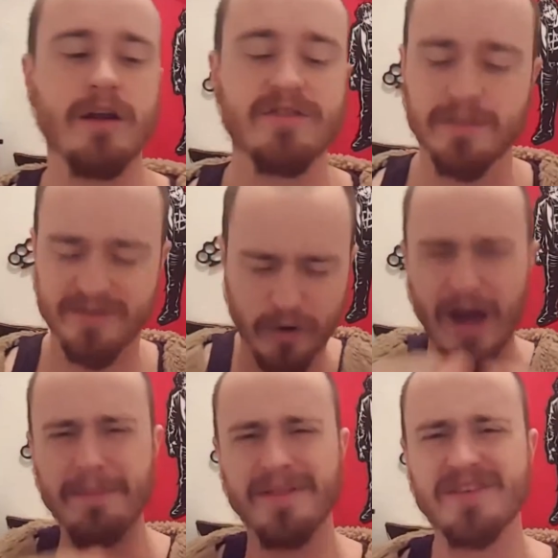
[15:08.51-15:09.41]
here,
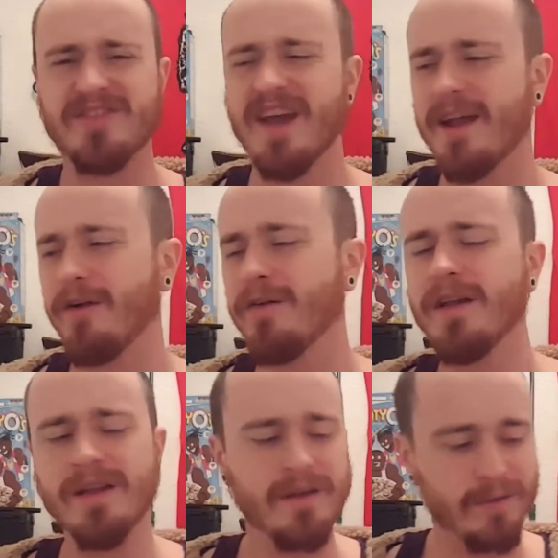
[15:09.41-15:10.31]
subscribe to the channel.
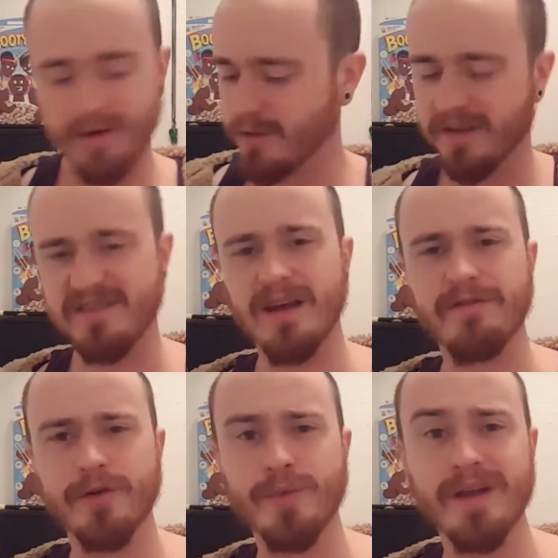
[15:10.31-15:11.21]
We do this
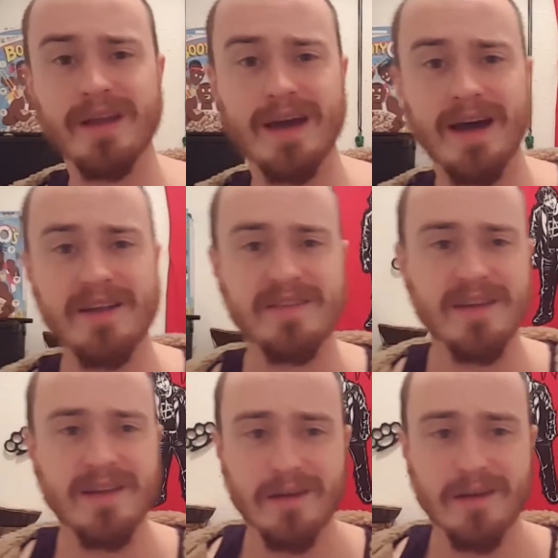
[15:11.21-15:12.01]
every week, guys.